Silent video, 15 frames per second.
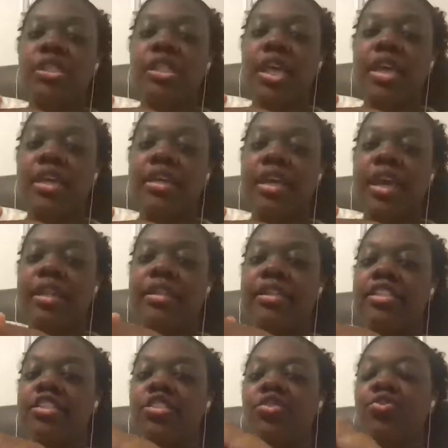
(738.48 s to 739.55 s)
to attend
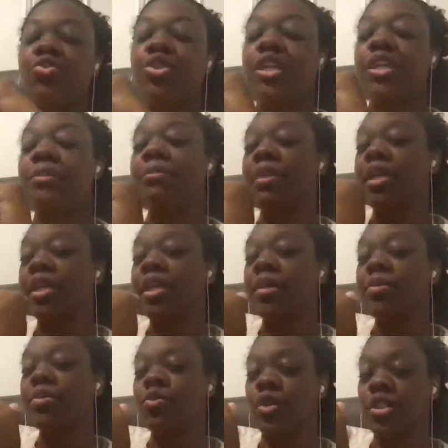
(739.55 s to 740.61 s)
at least 3
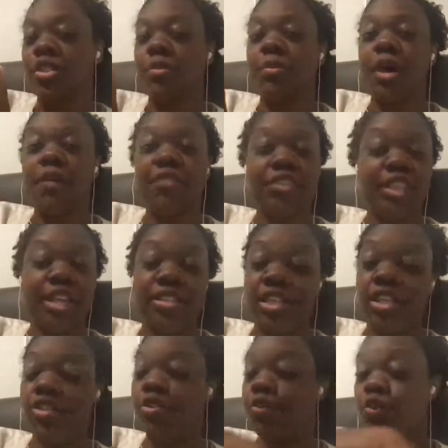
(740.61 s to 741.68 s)
meetups once a month, and that's
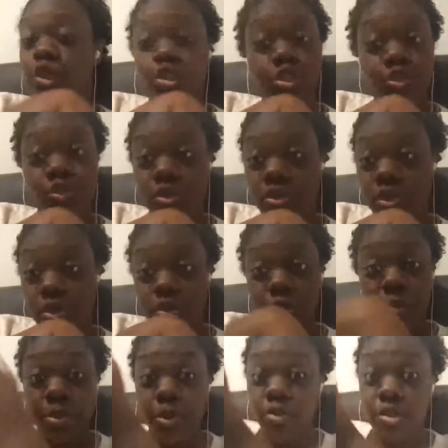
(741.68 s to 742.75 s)
either virtual
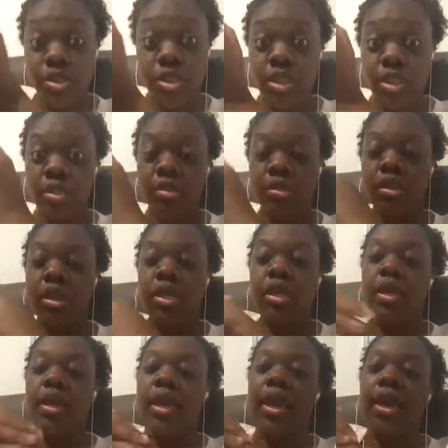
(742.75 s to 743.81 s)
or in person.
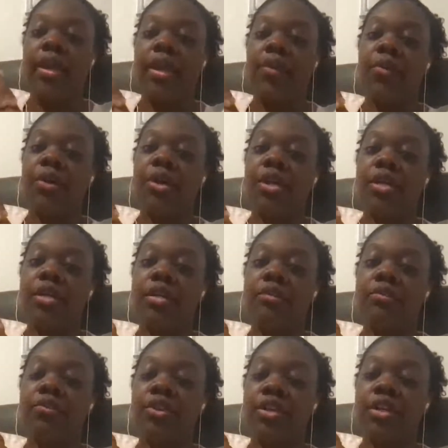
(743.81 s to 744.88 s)
And I want
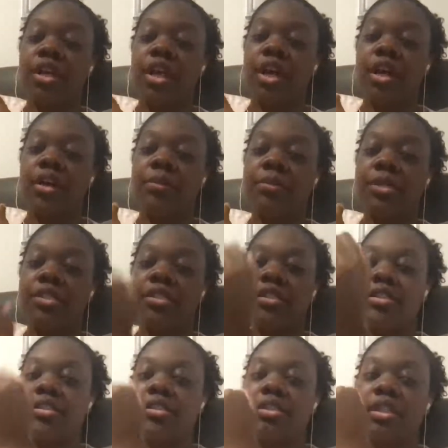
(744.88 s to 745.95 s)
to, for
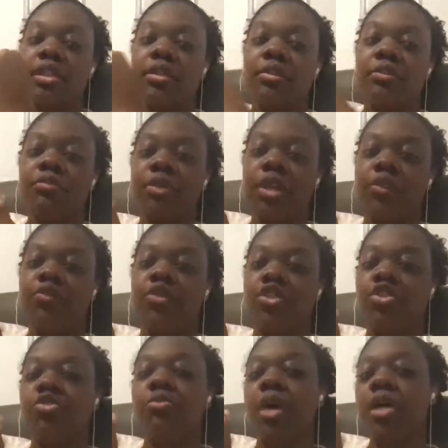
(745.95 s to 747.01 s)
consistency, like for
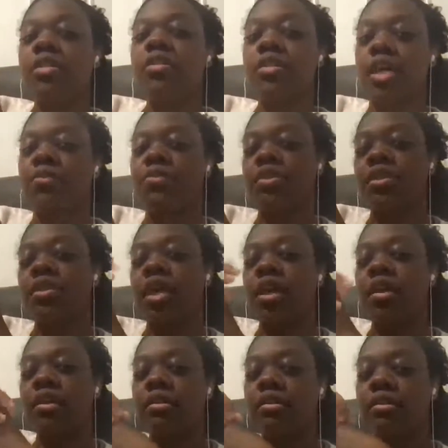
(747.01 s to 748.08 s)
2 months, I would
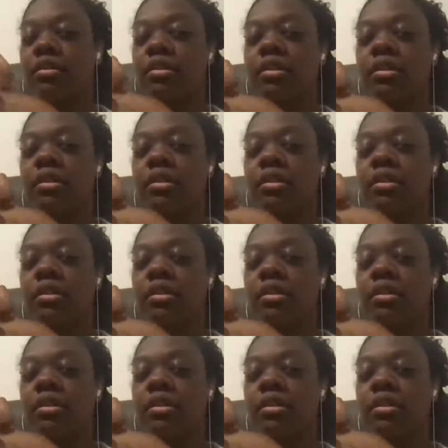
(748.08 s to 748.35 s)
say.